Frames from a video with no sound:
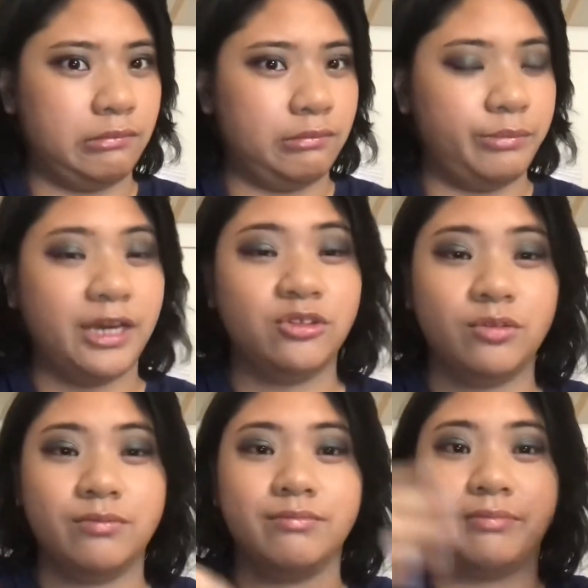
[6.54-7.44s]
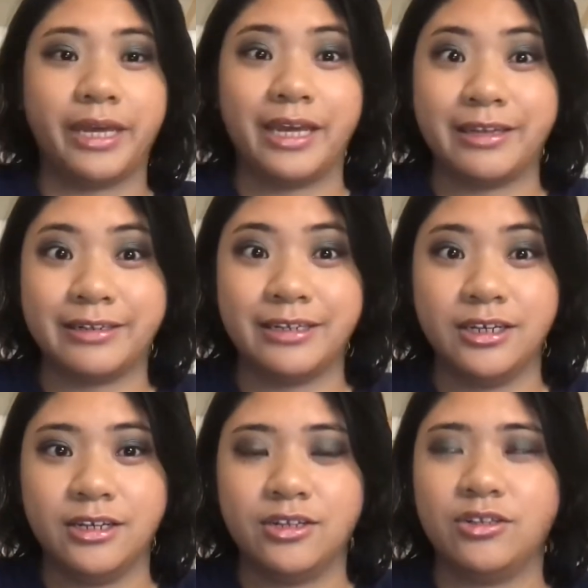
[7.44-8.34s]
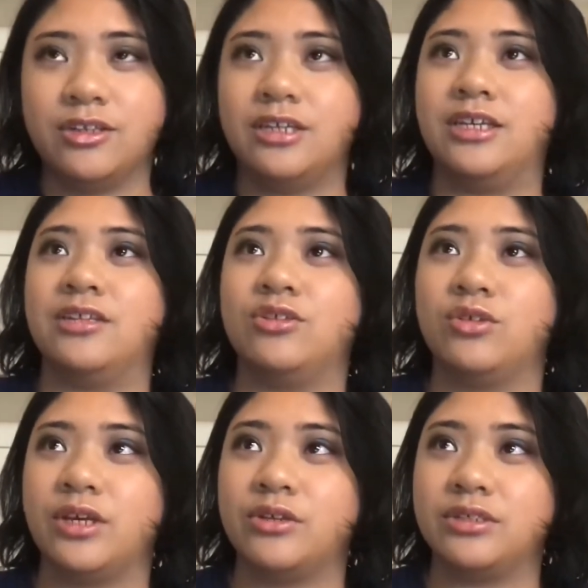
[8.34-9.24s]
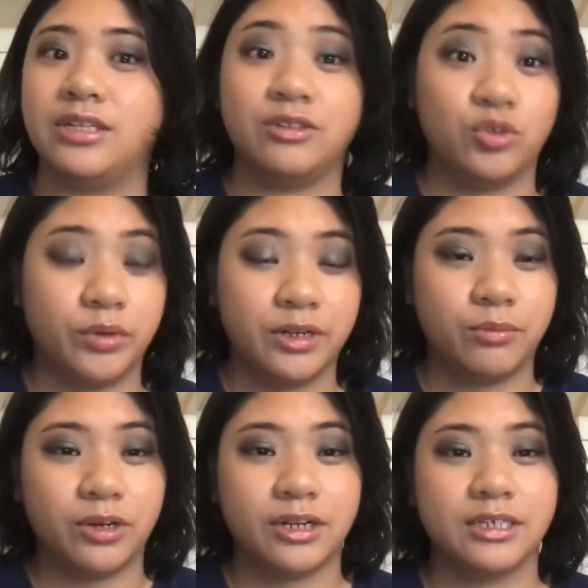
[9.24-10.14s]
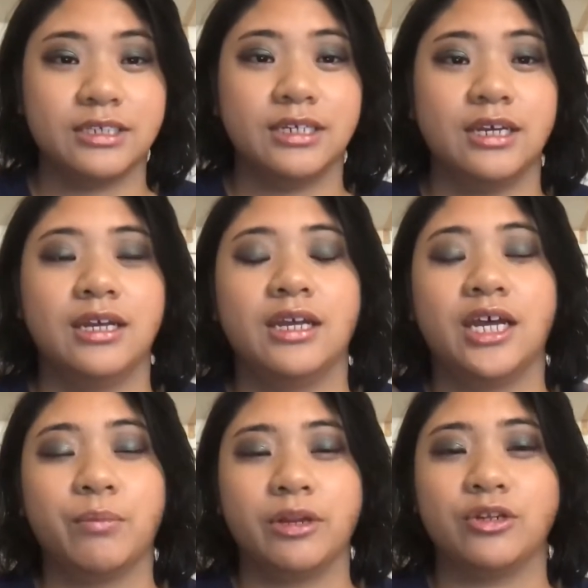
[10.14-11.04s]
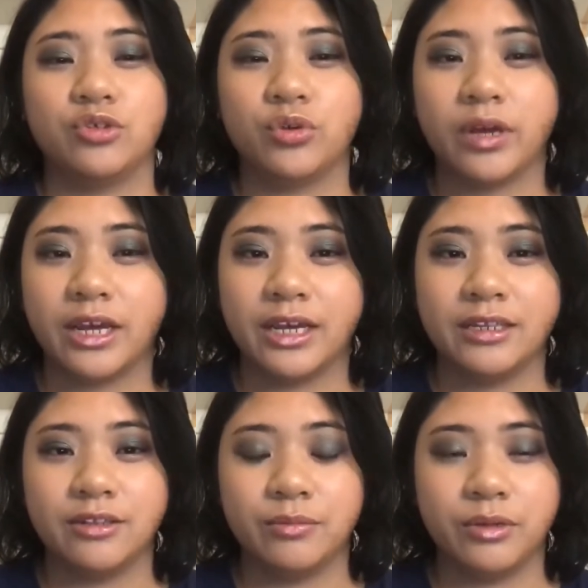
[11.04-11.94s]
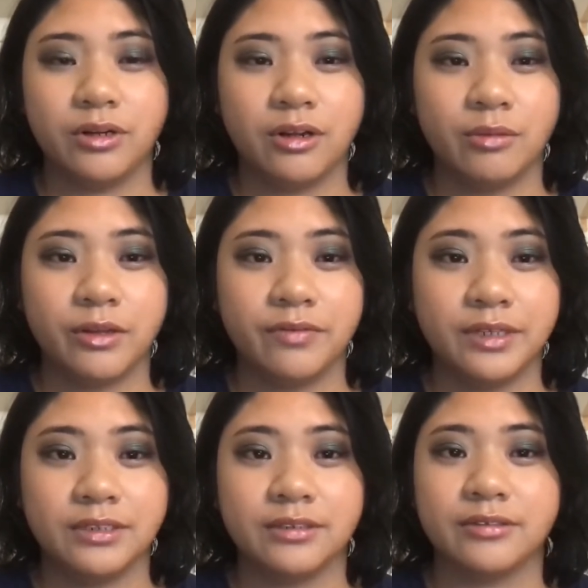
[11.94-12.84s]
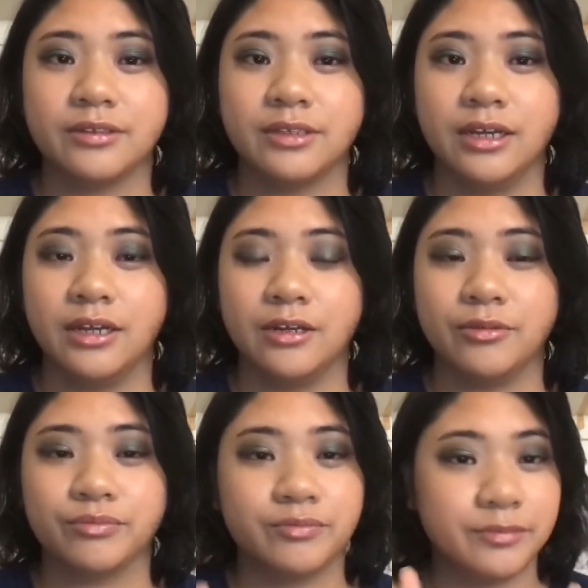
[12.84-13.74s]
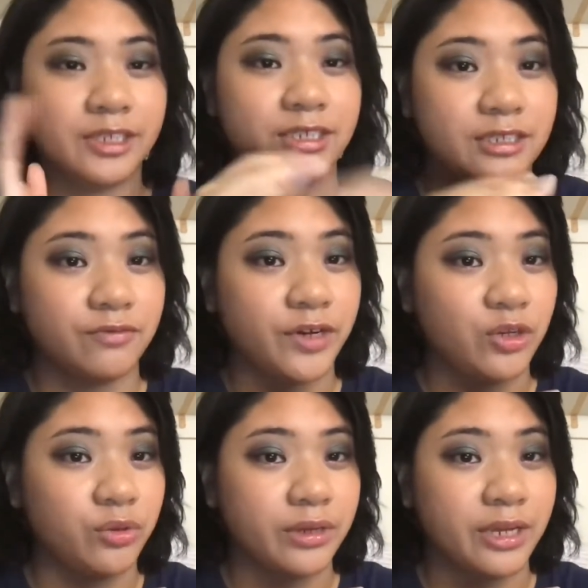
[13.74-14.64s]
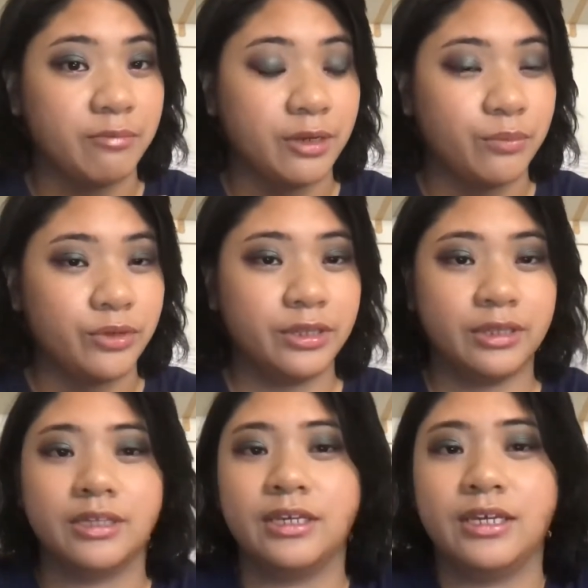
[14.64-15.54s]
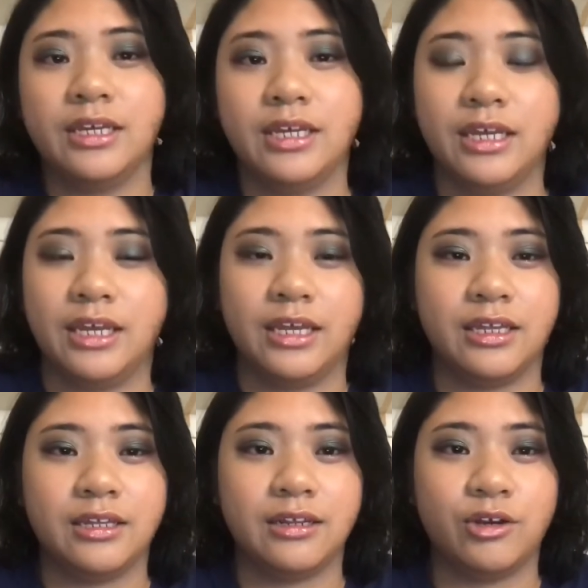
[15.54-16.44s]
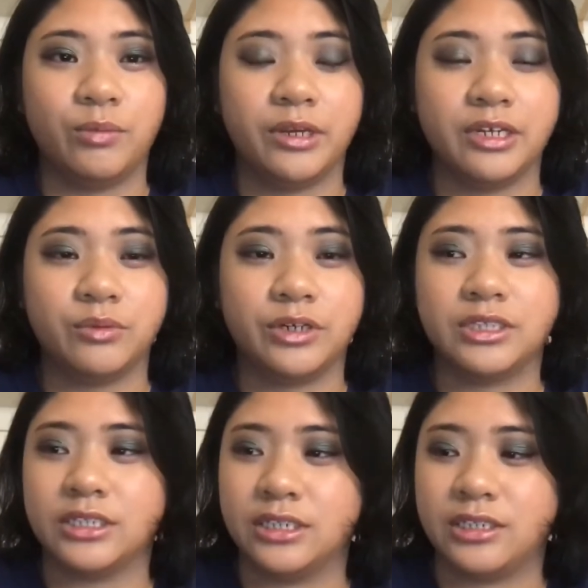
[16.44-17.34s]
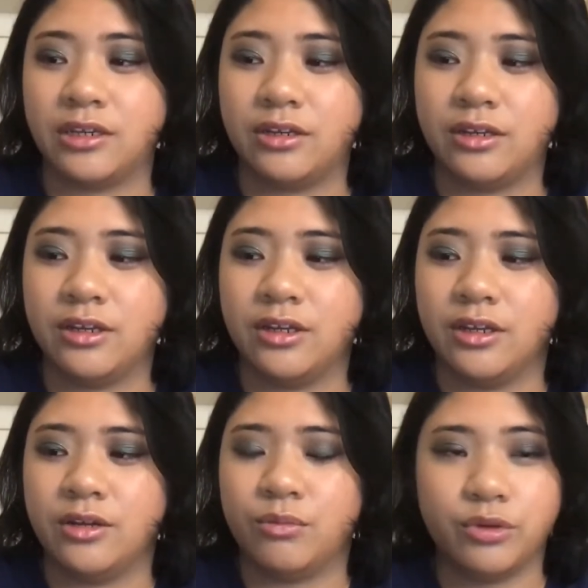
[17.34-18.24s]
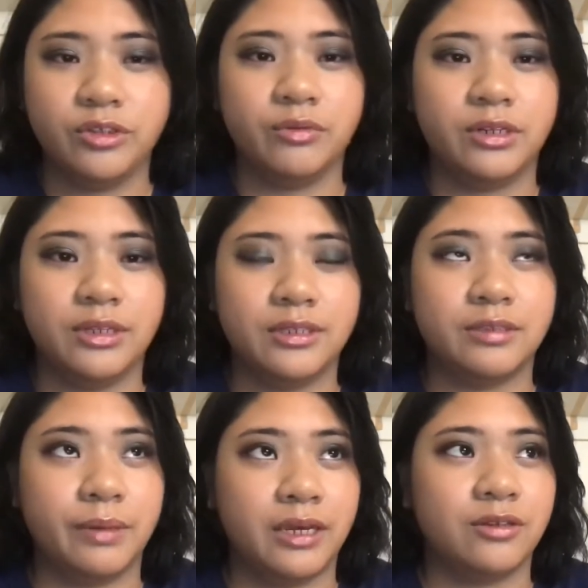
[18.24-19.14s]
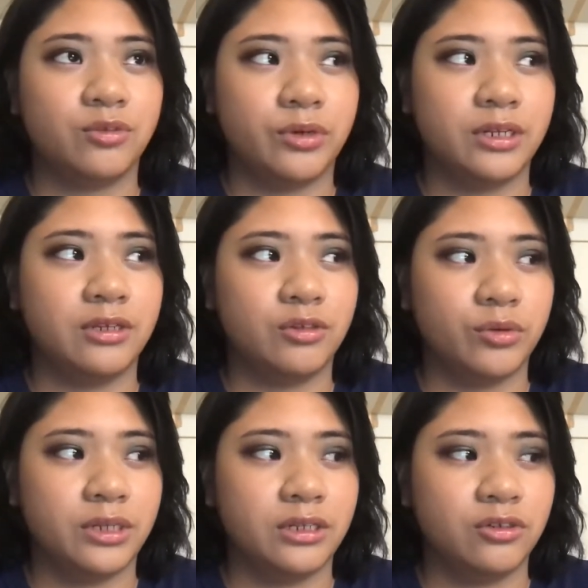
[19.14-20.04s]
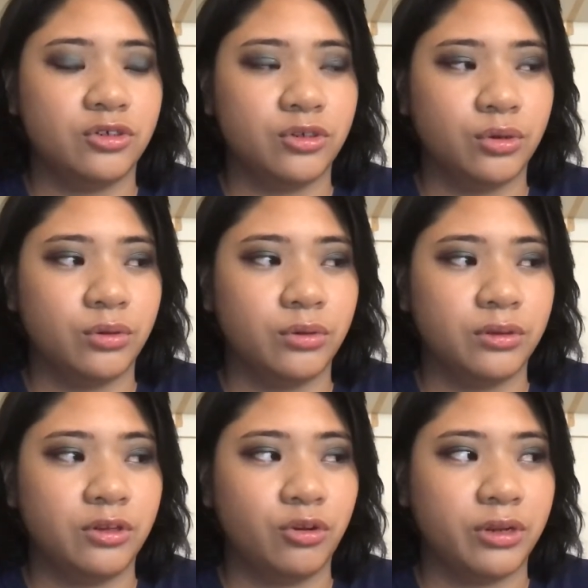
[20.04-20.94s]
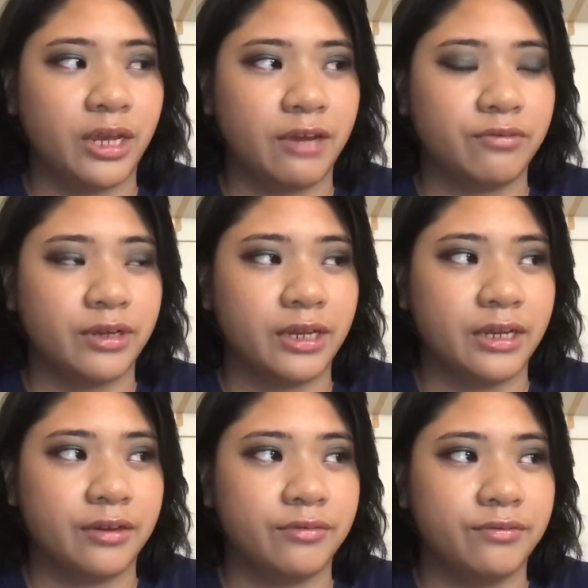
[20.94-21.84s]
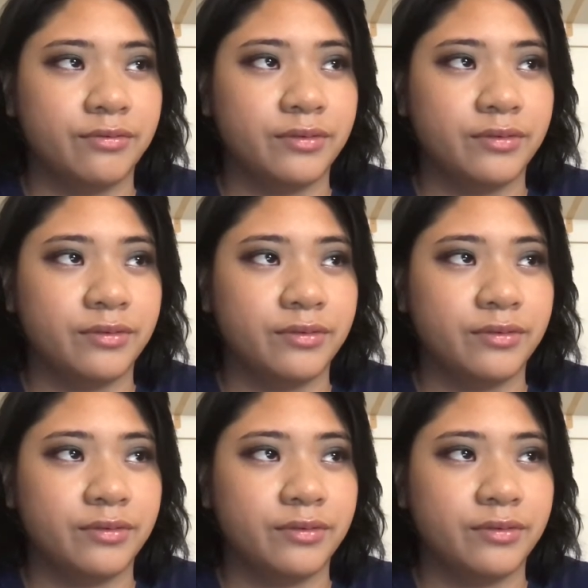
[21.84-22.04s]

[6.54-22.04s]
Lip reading: pan in 2020 products. I'm gonna try to put it all on my face. This is the final look I came up with, and I hope you guys watch because I mostly wanted this pan 2020 to show you don't have to have